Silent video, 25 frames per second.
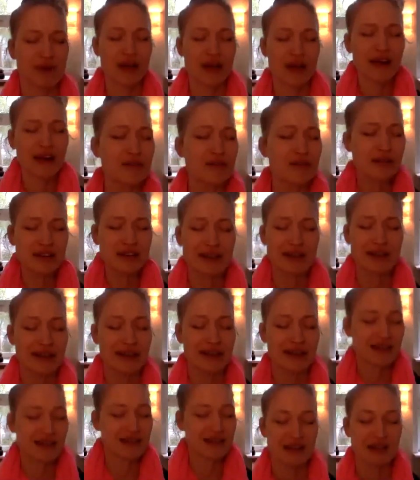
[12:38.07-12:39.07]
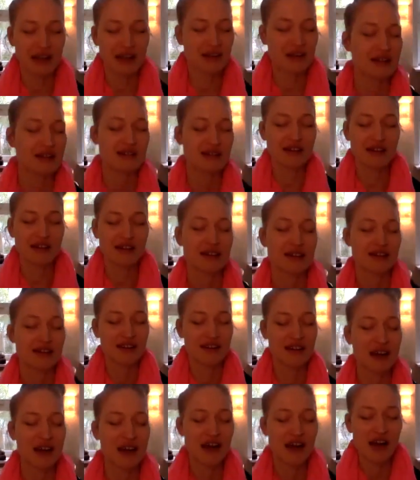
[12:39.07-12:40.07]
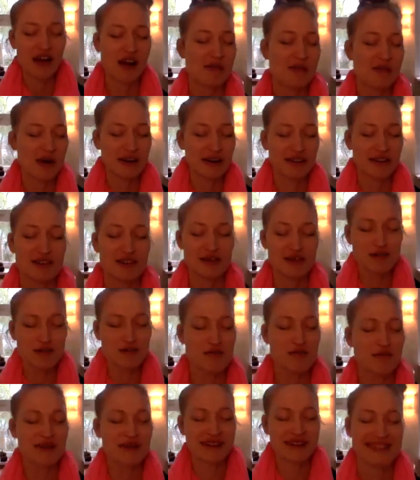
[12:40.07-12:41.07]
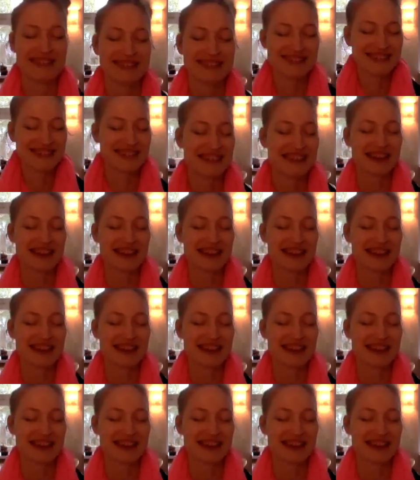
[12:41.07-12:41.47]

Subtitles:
everyday insanity amongst humans.